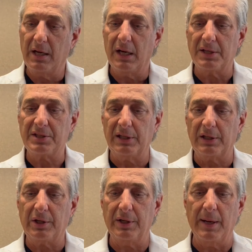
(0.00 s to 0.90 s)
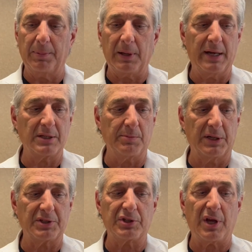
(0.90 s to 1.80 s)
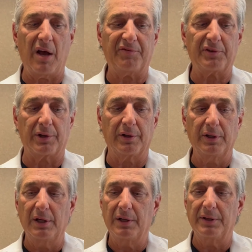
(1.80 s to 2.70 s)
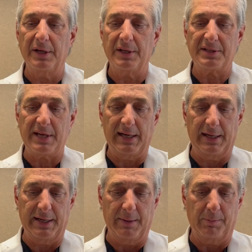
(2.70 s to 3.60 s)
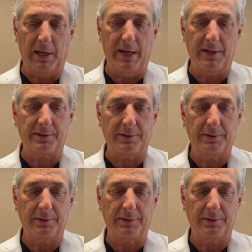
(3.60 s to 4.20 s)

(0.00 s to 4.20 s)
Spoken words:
a silicone implant is much softer than a saline implant.